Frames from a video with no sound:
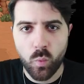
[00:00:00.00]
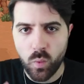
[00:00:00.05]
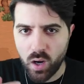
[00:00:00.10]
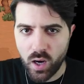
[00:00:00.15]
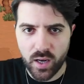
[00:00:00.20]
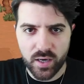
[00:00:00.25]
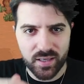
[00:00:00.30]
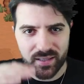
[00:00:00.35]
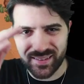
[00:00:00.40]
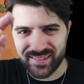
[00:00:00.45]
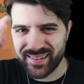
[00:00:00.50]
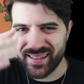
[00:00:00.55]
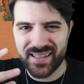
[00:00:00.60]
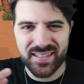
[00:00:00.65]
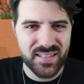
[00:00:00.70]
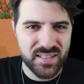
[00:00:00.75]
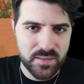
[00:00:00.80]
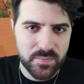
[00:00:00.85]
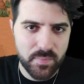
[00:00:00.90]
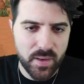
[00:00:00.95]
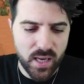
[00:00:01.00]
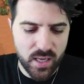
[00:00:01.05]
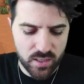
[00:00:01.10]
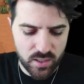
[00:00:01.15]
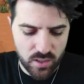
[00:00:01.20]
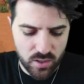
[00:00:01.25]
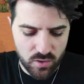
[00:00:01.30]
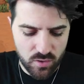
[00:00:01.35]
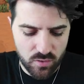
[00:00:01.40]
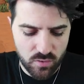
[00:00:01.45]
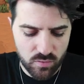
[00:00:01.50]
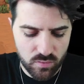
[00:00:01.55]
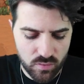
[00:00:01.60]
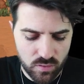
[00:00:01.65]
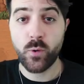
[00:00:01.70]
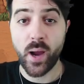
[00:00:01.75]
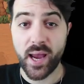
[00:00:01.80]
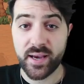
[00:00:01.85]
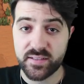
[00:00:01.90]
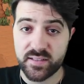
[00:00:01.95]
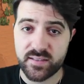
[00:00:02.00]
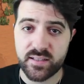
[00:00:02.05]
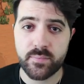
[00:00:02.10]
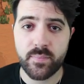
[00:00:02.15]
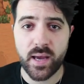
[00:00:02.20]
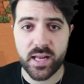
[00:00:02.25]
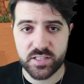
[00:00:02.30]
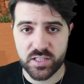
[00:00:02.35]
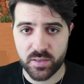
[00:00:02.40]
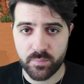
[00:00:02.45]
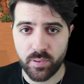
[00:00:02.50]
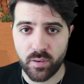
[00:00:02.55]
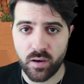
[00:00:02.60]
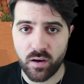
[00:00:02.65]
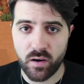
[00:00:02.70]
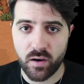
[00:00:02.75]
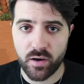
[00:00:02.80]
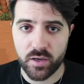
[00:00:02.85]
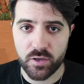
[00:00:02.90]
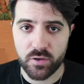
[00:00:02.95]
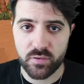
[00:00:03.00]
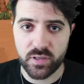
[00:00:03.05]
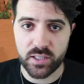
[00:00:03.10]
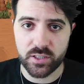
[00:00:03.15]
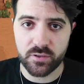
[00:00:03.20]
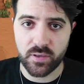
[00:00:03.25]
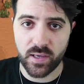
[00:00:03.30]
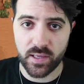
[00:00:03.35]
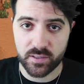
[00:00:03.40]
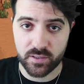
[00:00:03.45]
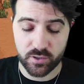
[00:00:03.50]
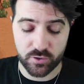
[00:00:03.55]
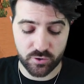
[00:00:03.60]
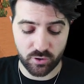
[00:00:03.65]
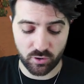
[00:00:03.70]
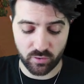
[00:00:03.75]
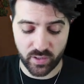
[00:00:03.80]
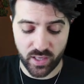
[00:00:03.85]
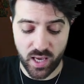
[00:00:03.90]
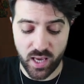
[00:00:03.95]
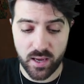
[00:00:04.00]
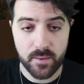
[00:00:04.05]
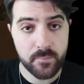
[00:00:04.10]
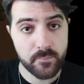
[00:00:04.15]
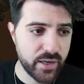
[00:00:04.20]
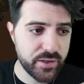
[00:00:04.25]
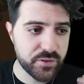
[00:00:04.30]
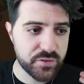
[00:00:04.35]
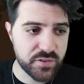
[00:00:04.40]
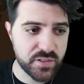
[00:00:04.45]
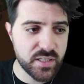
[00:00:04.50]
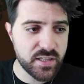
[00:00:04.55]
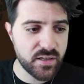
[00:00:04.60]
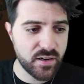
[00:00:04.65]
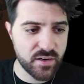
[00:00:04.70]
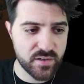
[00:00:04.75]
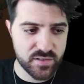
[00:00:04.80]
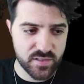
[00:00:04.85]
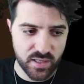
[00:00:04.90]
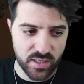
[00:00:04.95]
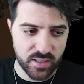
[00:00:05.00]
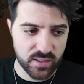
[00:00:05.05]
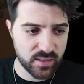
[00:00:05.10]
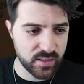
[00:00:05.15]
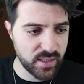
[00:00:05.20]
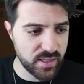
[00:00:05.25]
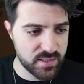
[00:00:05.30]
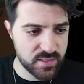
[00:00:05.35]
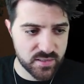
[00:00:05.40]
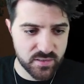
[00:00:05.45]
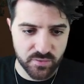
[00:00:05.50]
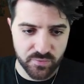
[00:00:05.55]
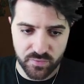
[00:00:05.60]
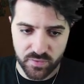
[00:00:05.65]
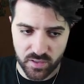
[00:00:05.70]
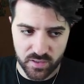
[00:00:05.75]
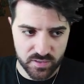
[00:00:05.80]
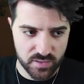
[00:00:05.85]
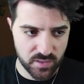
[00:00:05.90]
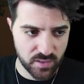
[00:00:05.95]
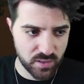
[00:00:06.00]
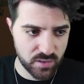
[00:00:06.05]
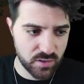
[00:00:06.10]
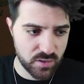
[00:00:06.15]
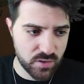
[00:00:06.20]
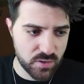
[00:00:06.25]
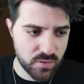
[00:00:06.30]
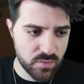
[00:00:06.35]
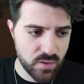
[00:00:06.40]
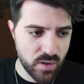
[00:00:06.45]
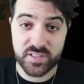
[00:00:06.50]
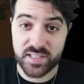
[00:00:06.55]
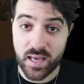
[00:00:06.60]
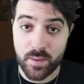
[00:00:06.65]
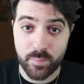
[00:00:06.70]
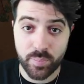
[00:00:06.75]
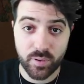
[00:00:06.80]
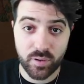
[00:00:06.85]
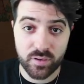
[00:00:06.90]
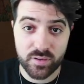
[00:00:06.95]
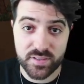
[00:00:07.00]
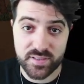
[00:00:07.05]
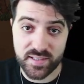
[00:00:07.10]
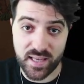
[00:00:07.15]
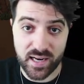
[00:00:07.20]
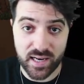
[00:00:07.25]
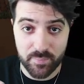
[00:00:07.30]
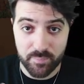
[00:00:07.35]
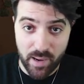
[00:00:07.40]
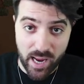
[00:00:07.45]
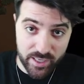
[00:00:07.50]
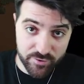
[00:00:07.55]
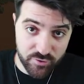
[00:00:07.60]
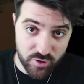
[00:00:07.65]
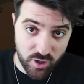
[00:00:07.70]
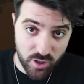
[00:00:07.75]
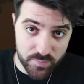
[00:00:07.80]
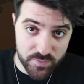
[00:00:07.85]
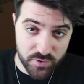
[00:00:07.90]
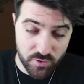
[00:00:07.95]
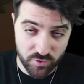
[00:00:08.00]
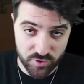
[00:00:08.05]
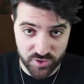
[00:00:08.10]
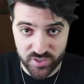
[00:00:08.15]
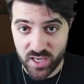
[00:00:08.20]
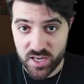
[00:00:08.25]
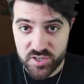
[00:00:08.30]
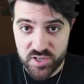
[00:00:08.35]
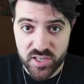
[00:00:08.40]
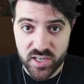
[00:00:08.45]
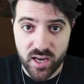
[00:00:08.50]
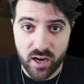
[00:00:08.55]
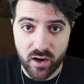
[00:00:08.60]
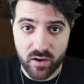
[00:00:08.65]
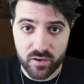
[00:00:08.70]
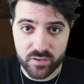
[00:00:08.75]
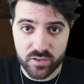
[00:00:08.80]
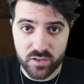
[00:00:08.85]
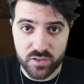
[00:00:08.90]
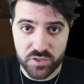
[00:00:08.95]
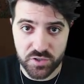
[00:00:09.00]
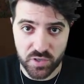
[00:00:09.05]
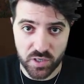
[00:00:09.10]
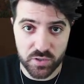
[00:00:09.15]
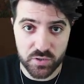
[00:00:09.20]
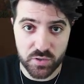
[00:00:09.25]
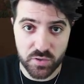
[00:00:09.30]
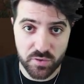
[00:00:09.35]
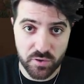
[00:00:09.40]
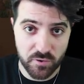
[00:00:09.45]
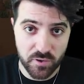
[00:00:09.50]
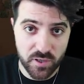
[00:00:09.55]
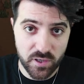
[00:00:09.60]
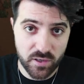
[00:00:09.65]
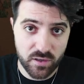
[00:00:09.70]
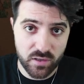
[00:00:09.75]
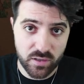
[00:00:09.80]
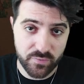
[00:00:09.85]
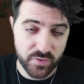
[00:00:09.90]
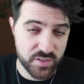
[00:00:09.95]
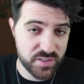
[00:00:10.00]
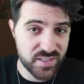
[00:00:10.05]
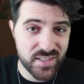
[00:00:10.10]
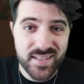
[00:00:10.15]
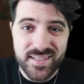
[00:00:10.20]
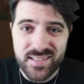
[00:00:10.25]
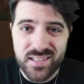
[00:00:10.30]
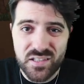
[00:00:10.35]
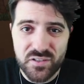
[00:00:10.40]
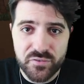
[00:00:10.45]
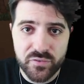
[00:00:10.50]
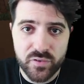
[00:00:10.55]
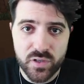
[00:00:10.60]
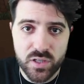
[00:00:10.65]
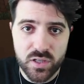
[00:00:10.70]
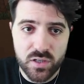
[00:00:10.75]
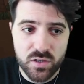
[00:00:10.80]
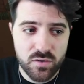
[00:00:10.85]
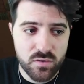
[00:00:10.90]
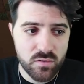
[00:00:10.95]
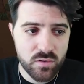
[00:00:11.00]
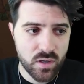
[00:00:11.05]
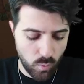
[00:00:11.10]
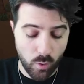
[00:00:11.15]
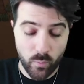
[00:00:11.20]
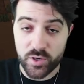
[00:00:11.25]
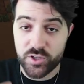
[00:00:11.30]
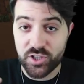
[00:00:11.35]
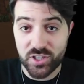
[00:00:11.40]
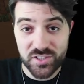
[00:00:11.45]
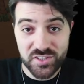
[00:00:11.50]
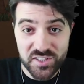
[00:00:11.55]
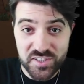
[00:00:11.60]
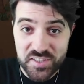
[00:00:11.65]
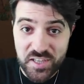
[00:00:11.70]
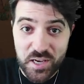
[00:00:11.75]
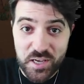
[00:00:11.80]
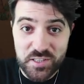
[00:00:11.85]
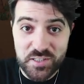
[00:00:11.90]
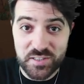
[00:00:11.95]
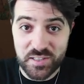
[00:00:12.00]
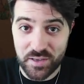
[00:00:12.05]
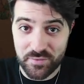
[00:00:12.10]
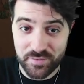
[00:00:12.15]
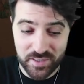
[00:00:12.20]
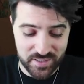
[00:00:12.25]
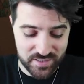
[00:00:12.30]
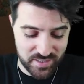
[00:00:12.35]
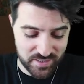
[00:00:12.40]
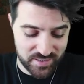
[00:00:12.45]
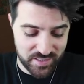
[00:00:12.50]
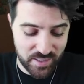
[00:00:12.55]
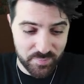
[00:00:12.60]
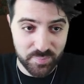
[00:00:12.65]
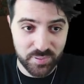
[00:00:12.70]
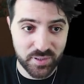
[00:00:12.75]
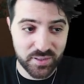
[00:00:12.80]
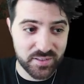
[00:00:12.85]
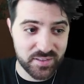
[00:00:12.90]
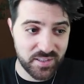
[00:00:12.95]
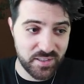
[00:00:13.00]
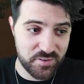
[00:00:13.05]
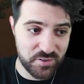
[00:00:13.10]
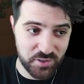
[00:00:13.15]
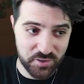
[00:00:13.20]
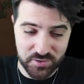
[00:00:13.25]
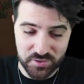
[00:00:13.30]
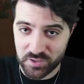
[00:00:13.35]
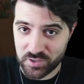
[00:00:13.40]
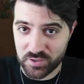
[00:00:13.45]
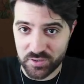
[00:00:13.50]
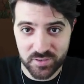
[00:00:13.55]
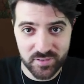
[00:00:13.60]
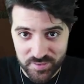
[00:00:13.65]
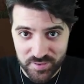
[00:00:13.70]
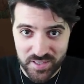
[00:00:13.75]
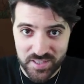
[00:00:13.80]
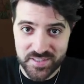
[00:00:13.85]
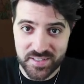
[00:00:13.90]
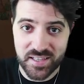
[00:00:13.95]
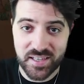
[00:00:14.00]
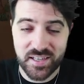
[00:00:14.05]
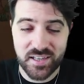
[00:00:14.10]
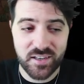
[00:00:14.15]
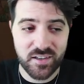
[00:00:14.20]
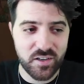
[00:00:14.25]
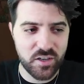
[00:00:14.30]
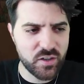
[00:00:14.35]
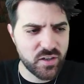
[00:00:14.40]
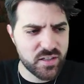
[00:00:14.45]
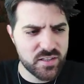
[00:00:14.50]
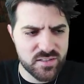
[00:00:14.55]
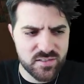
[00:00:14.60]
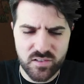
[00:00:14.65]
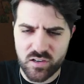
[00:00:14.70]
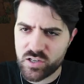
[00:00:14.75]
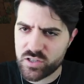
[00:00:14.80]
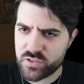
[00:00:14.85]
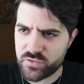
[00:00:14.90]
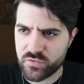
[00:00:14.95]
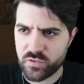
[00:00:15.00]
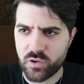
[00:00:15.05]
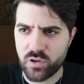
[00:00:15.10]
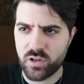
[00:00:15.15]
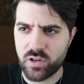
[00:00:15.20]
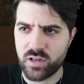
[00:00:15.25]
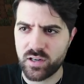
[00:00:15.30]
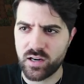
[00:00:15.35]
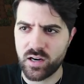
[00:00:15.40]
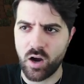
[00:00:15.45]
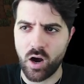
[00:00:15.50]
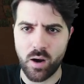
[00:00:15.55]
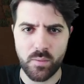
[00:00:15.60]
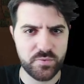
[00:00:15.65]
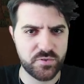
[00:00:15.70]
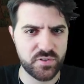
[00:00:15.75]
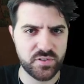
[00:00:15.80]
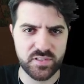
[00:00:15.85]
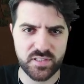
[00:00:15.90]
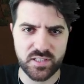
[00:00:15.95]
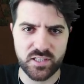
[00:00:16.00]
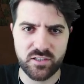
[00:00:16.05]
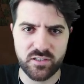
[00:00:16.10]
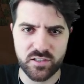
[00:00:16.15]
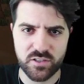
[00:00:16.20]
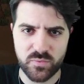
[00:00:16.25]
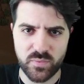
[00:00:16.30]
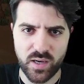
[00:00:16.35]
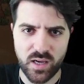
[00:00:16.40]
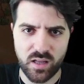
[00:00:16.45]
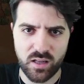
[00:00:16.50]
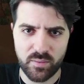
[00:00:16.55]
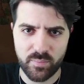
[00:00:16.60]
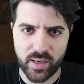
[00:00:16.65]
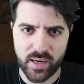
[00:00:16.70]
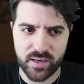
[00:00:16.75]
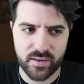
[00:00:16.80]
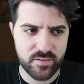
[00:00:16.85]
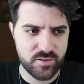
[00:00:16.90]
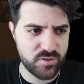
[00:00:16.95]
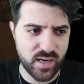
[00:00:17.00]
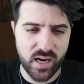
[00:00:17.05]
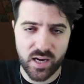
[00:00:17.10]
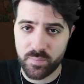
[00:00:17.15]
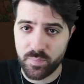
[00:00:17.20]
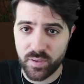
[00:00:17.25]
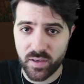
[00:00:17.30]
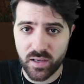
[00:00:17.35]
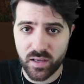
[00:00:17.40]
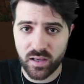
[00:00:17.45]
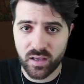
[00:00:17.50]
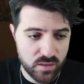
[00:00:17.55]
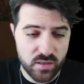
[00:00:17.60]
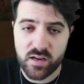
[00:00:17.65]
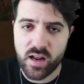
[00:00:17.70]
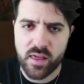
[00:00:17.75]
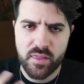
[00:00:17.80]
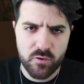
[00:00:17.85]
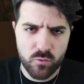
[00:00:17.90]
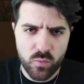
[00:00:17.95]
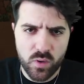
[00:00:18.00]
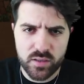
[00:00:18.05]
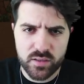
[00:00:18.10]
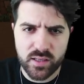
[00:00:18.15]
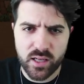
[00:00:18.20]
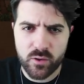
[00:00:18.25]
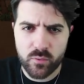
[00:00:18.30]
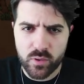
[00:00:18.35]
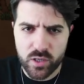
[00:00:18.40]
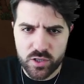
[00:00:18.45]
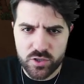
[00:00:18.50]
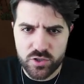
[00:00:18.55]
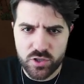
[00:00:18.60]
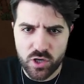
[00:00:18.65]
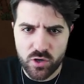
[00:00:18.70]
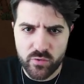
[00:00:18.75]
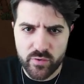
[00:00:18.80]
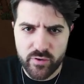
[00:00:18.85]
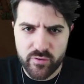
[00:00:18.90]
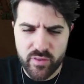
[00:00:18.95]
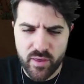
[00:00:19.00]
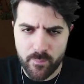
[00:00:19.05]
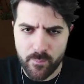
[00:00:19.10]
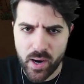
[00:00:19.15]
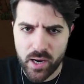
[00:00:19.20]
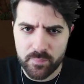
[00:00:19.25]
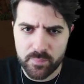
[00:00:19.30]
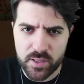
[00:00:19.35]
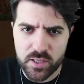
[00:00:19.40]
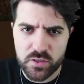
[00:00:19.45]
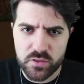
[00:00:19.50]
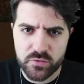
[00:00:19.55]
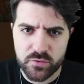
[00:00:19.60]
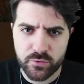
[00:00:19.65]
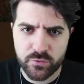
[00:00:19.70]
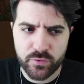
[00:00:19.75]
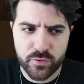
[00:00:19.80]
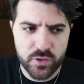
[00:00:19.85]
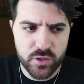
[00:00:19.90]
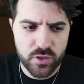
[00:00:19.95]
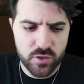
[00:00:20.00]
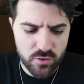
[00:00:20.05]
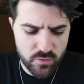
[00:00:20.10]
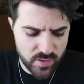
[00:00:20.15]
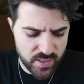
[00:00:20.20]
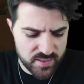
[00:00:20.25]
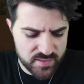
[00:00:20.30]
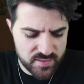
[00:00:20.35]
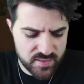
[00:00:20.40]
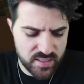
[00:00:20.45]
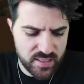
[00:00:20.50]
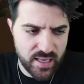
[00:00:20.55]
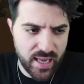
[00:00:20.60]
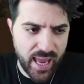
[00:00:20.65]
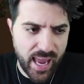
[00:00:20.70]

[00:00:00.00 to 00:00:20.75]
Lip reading: one list menu. To access the magic bar, you need to hit Ctrl K, and you'll see there's a list of things you can do. For example, setting backdrops or staging characters you can do through here if it's easier for you. What we just discussed, saving as a template, there's also this here. You can search for options here as well by typing. Another one that I want to show you that might be useful for you is the